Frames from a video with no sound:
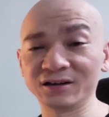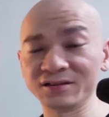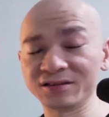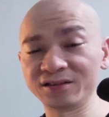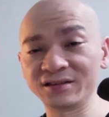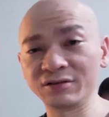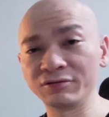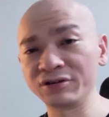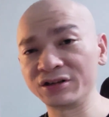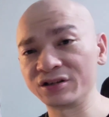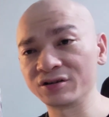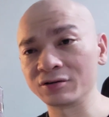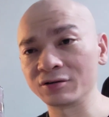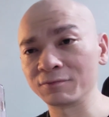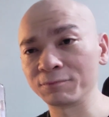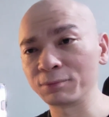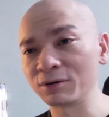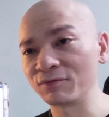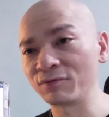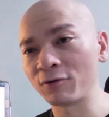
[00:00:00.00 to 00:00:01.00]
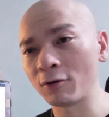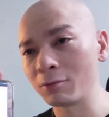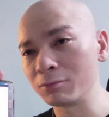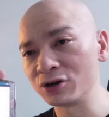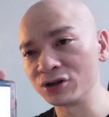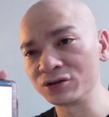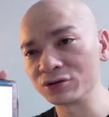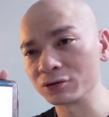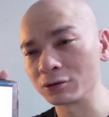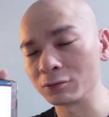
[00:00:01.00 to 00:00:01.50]
series of
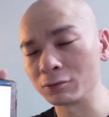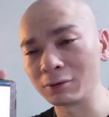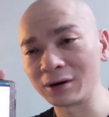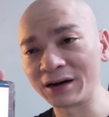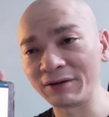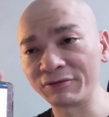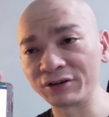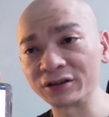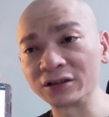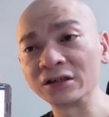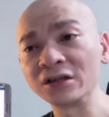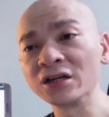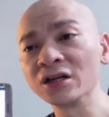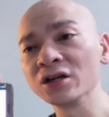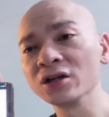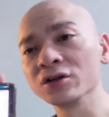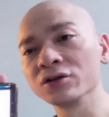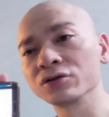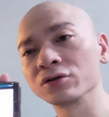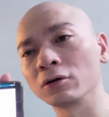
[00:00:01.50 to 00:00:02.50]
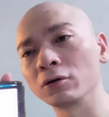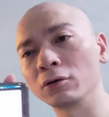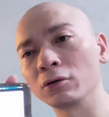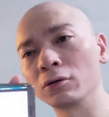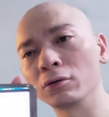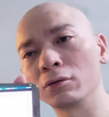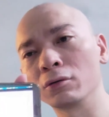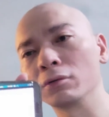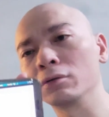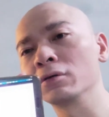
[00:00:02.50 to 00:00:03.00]
performance or whatever.
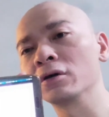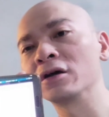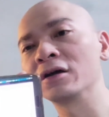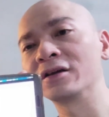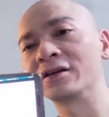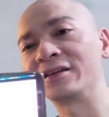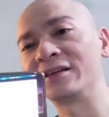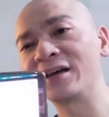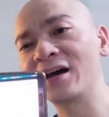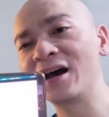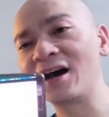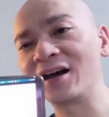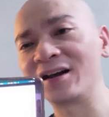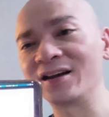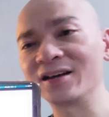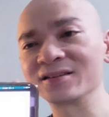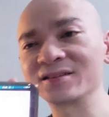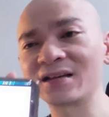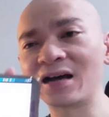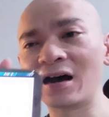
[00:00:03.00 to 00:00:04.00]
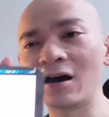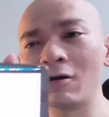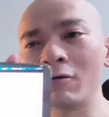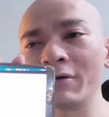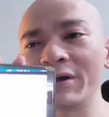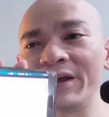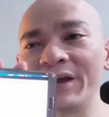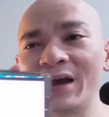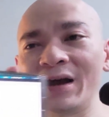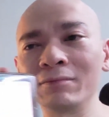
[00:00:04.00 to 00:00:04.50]
So yeah, that's how
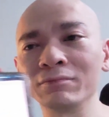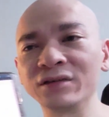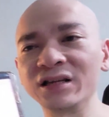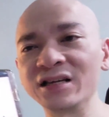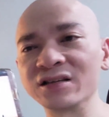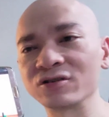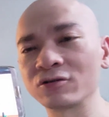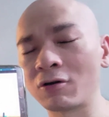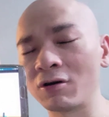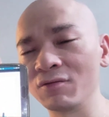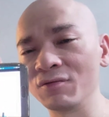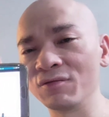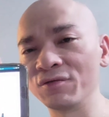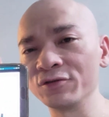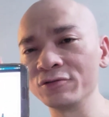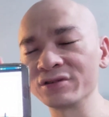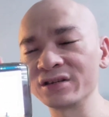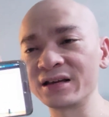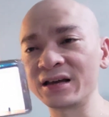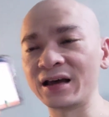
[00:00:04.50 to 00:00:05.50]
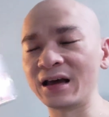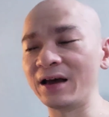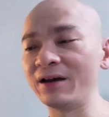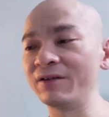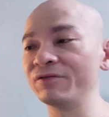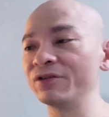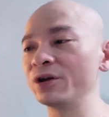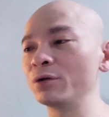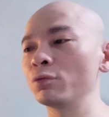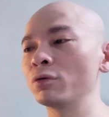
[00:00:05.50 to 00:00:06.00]
AMD is confusing
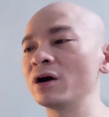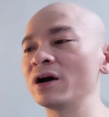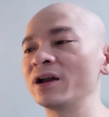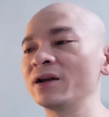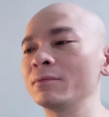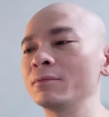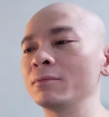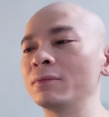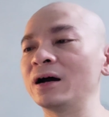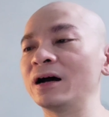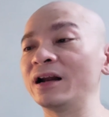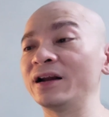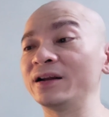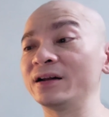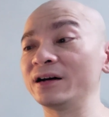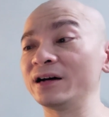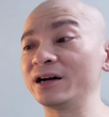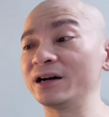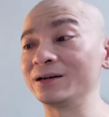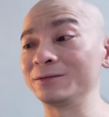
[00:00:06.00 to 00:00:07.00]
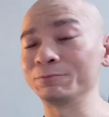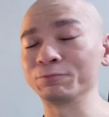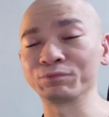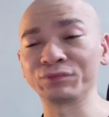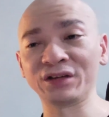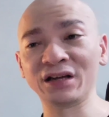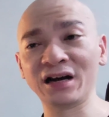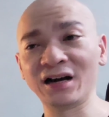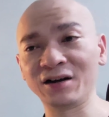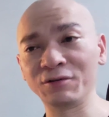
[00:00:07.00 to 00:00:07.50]
everyone. But I
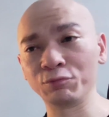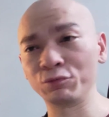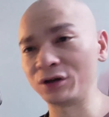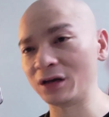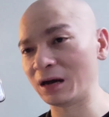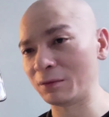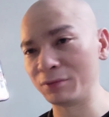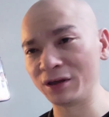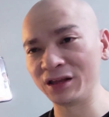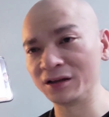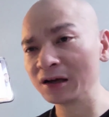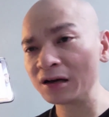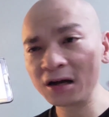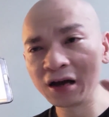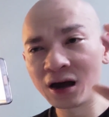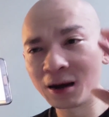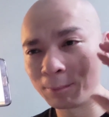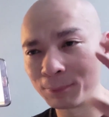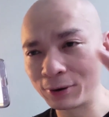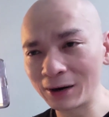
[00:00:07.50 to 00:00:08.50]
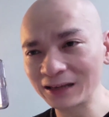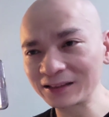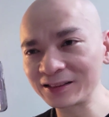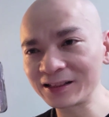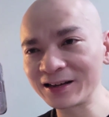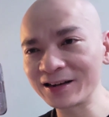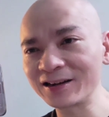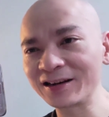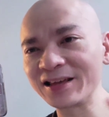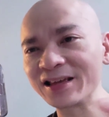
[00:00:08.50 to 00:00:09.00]
mean,
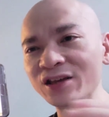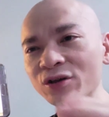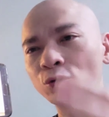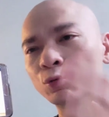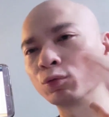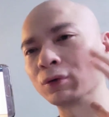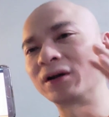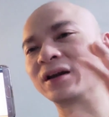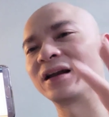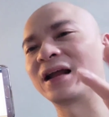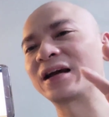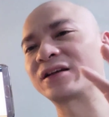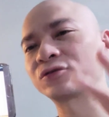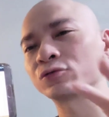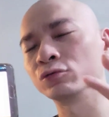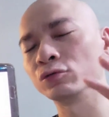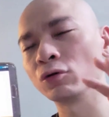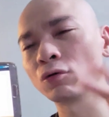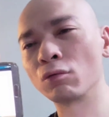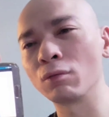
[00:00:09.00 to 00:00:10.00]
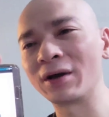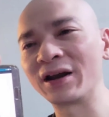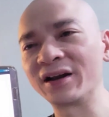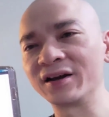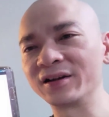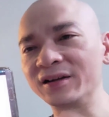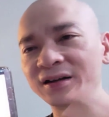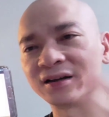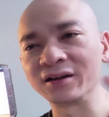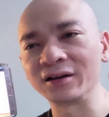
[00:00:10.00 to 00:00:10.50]
practically you like to know
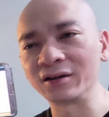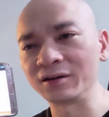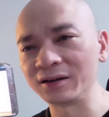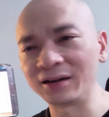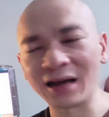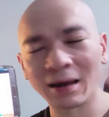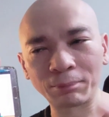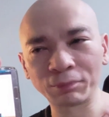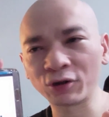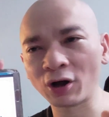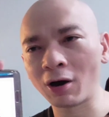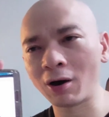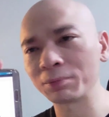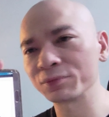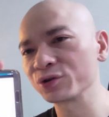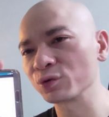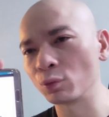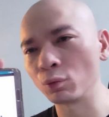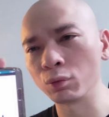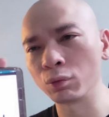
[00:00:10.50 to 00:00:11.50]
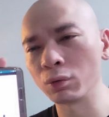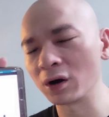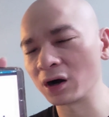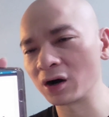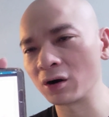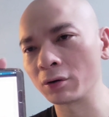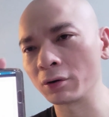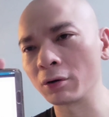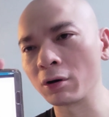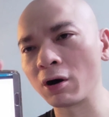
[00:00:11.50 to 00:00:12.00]
whether the laptops
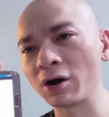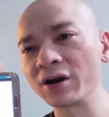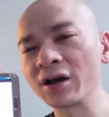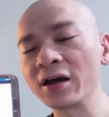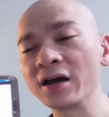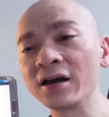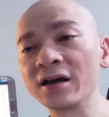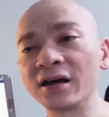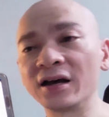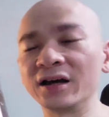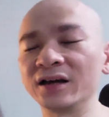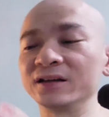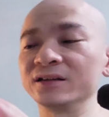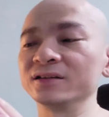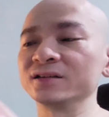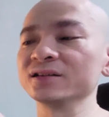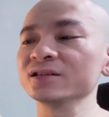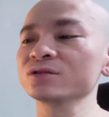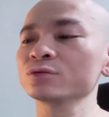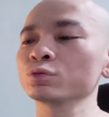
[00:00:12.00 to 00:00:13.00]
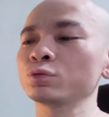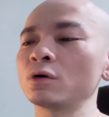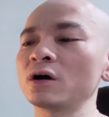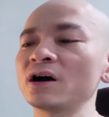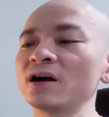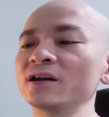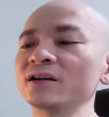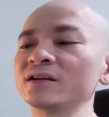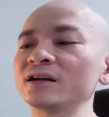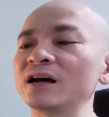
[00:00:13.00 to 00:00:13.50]
work or not, and this
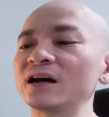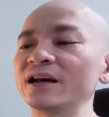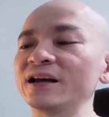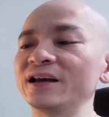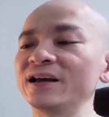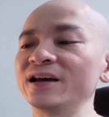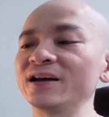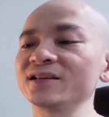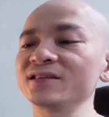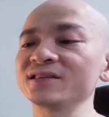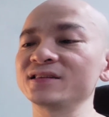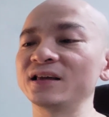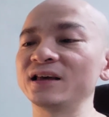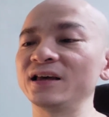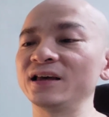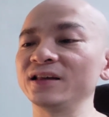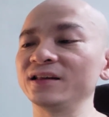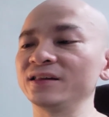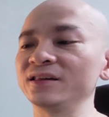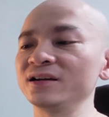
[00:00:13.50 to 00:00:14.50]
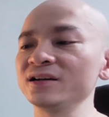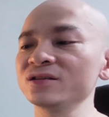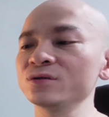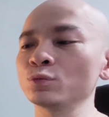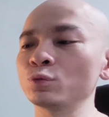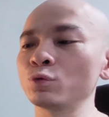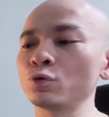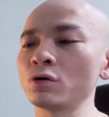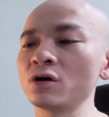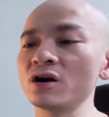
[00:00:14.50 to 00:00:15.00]
one I guess it does
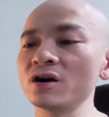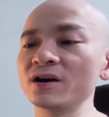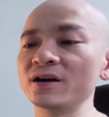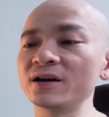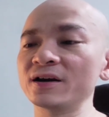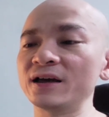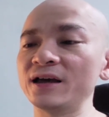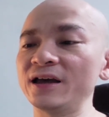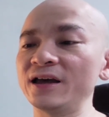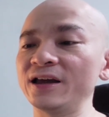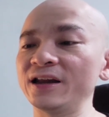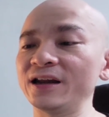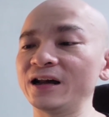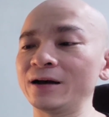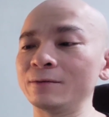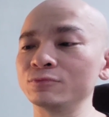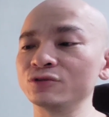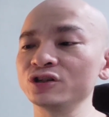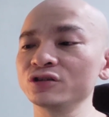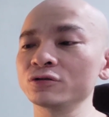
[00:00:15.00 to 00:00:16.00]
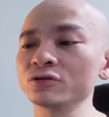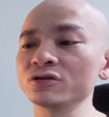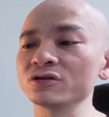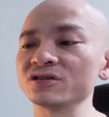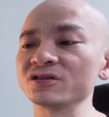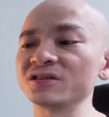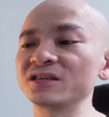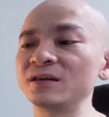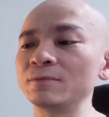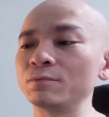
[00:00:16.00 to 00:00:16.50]
work, and I'm just going to
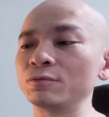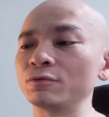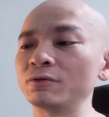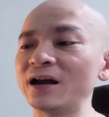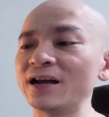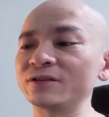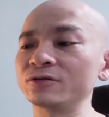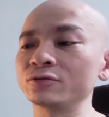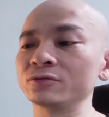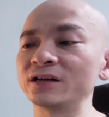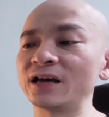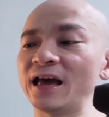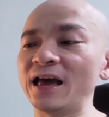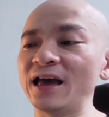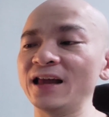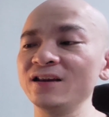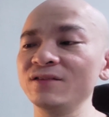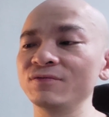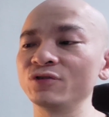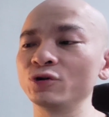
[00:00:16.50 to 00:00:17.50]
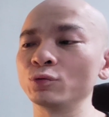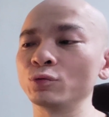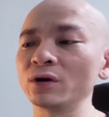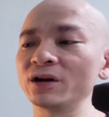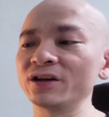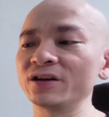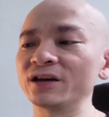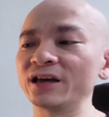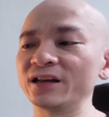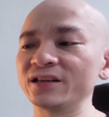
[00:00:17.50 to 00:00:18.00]
skip right to the end. If you
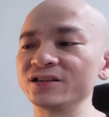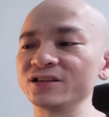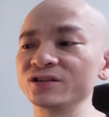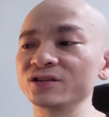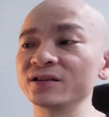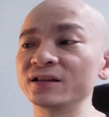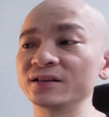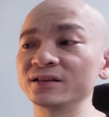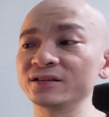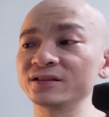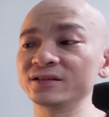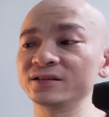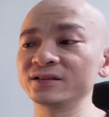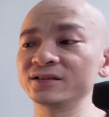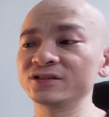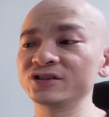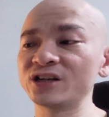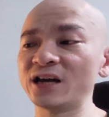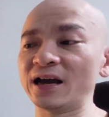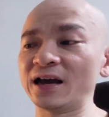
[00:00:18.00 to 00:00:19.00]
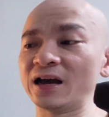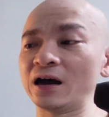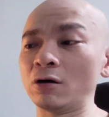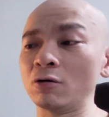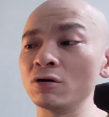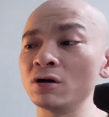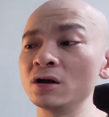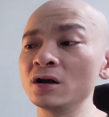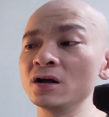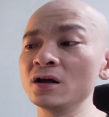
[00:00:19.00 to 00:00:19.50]
want, you can just check
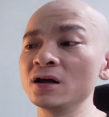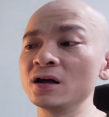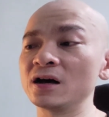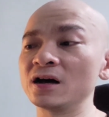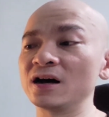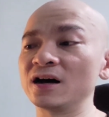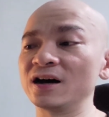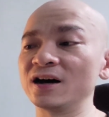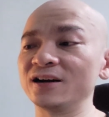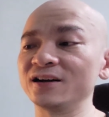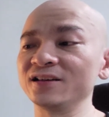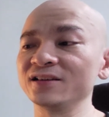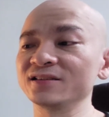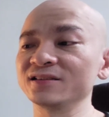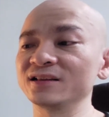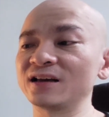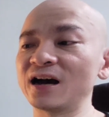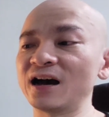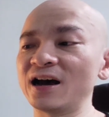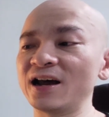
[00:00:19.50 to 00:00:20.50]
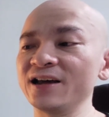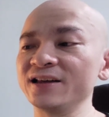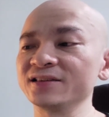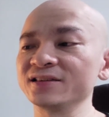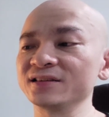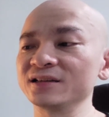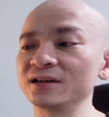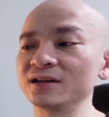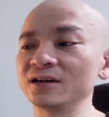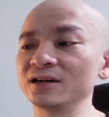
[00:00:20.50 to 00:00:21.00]
out this
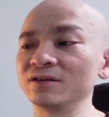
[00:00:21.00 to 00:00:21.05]
guy's